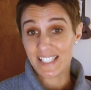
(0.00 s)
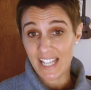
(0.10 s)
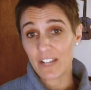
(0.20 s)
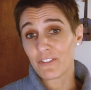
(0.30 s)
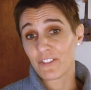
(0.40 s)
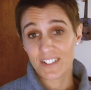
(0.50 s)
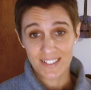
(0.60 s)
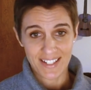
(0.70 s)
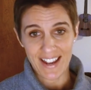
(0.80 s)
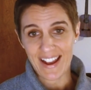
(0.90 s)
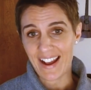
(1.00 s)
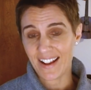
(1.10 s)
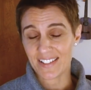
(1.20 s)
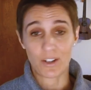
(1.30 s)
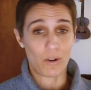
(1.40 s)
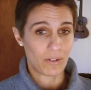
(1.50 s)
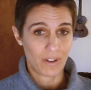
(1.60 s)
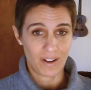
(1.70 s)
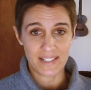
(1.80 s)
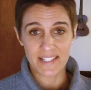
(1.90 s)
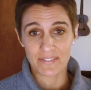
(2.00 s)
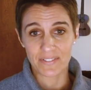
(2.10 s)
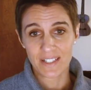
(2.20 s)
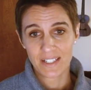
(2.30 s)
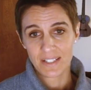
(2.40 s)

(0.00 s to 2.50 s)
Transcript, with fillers: safe to ask all kinds of